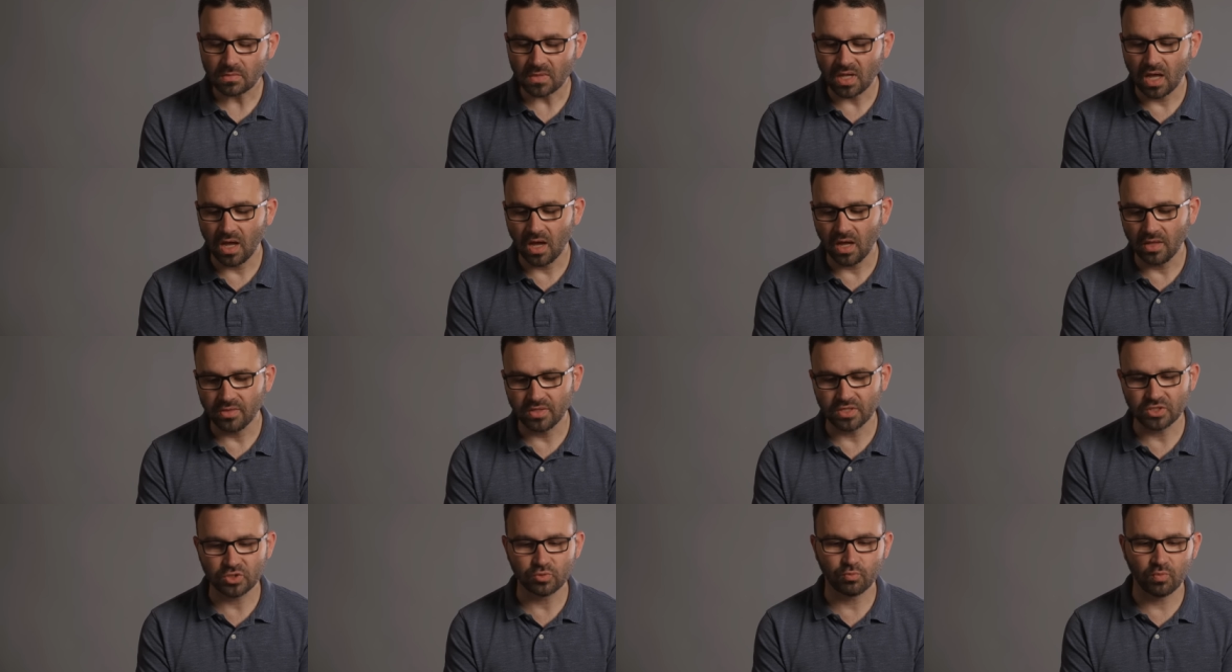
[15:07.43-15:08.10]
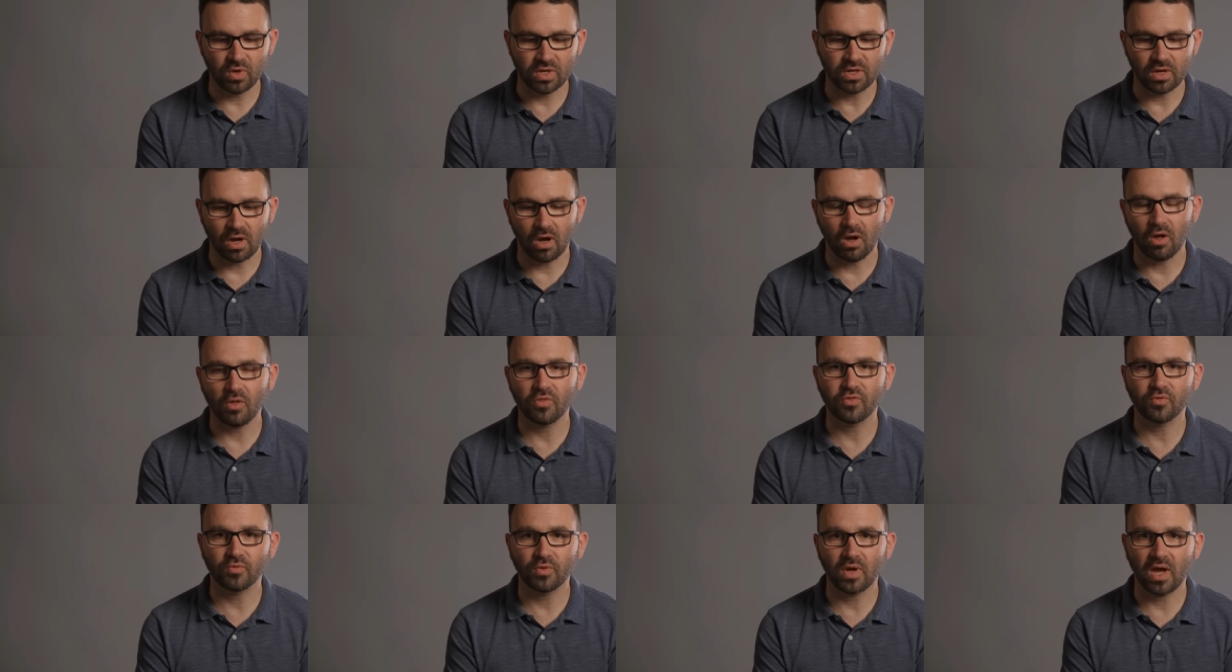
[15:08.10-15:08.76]
Uh, this went
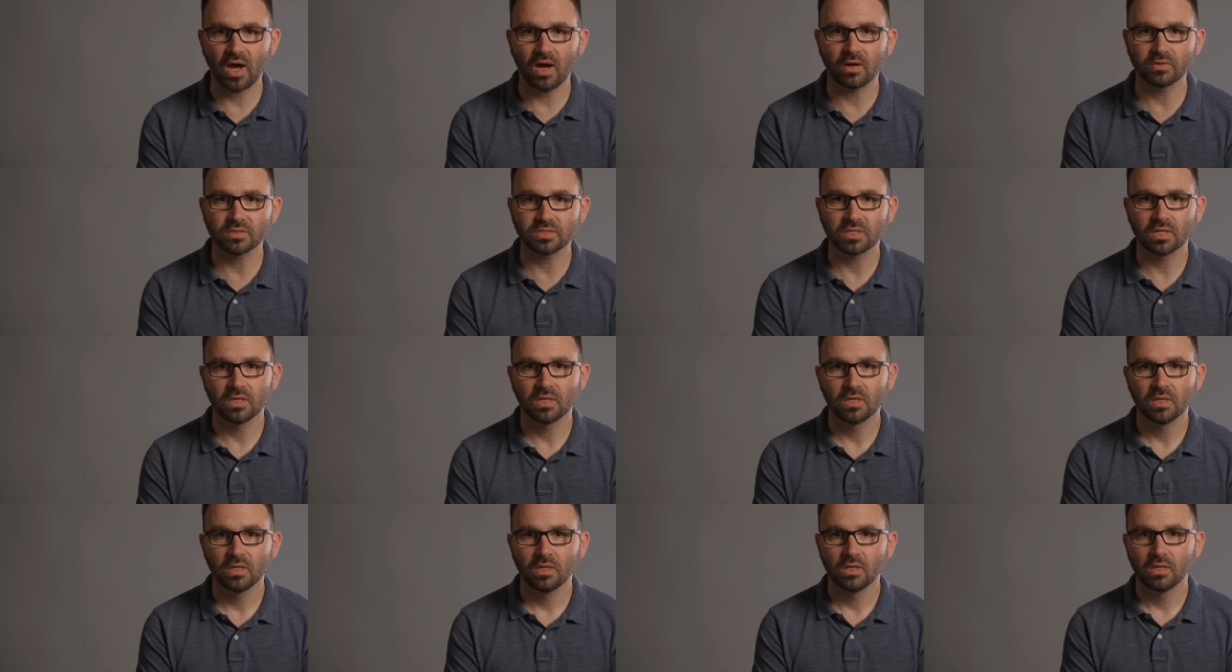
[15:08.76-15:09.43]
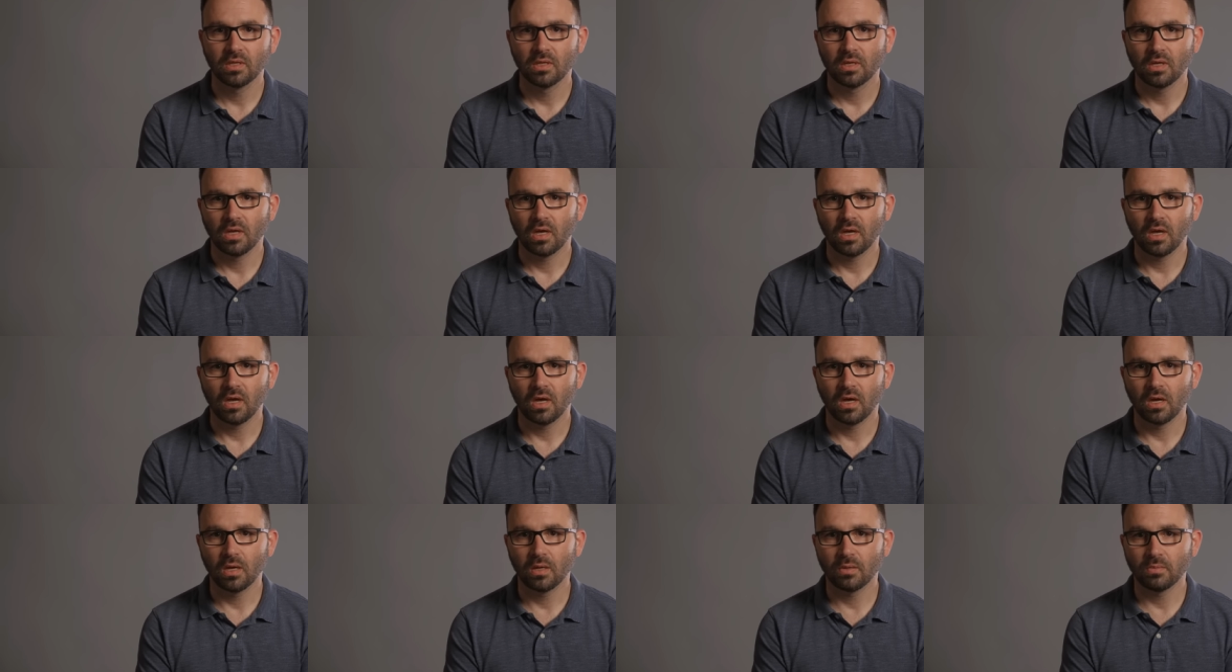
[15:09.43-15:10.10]
all throughout
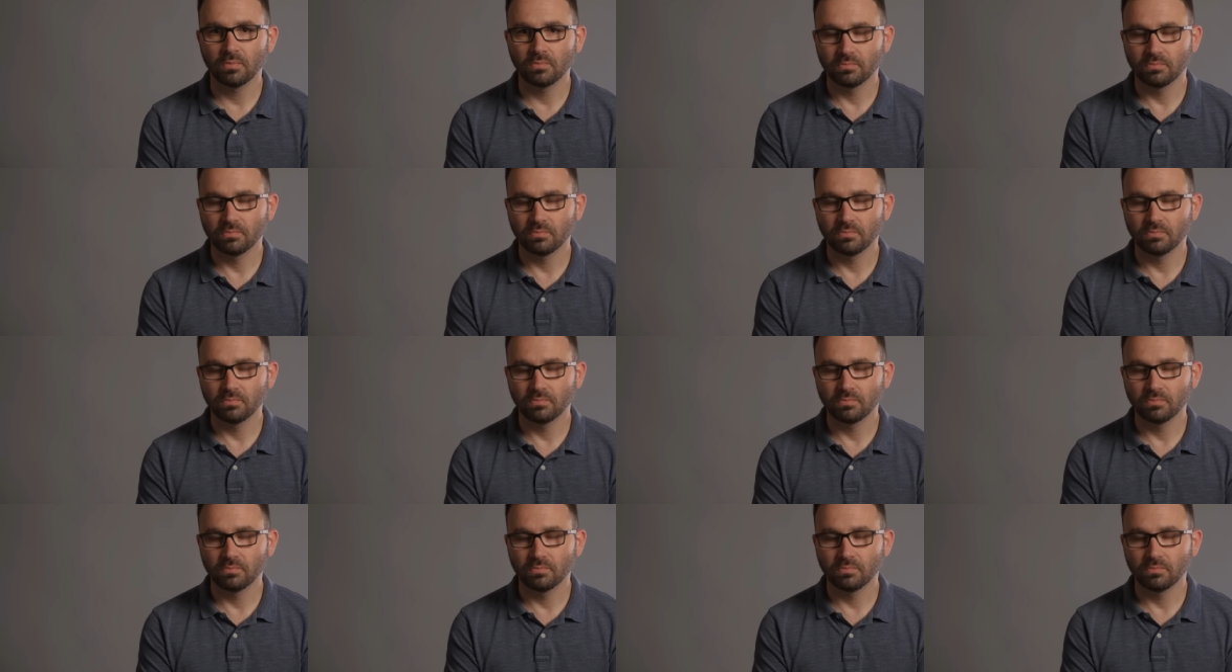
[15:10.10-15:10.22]
uh,